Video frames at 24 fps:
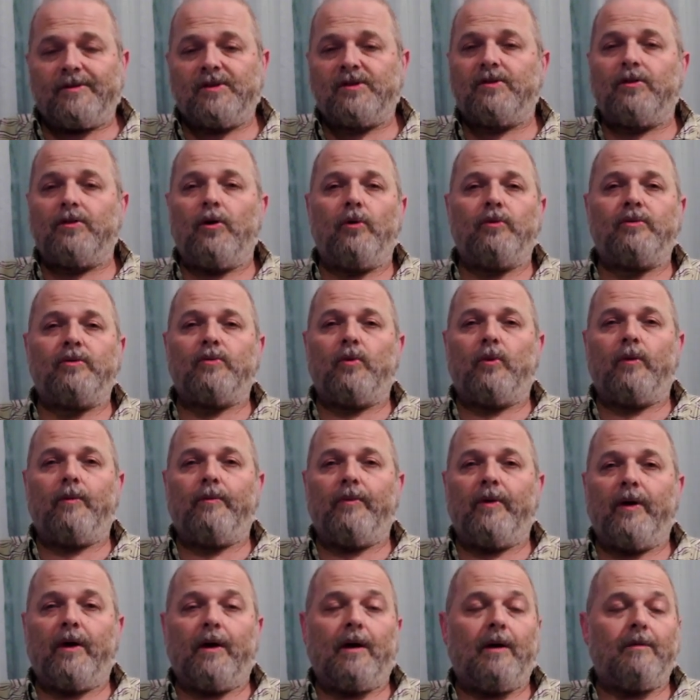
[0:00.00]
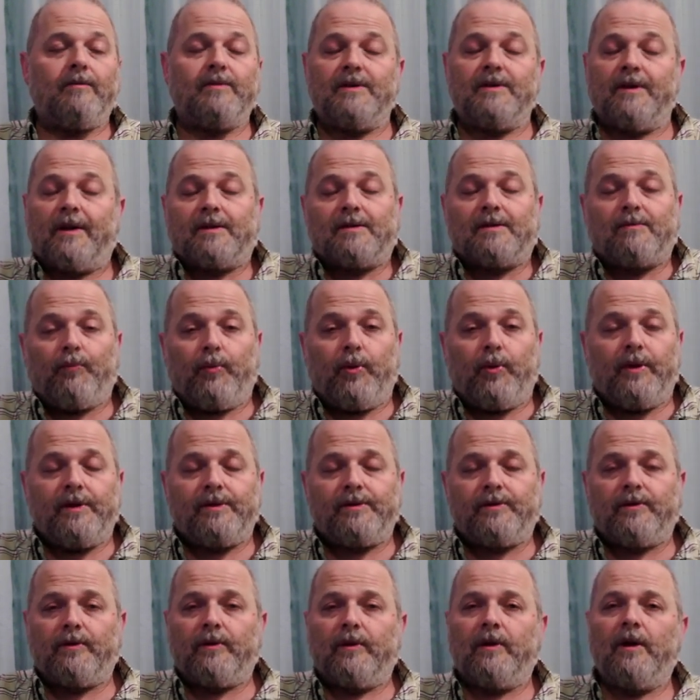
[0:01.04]
snowstorm that comes, next
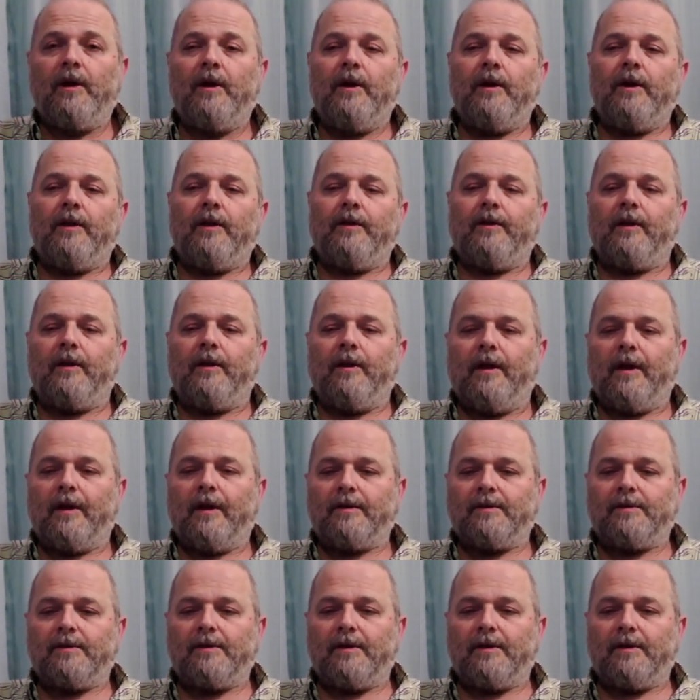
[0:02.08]
blizzard, the next,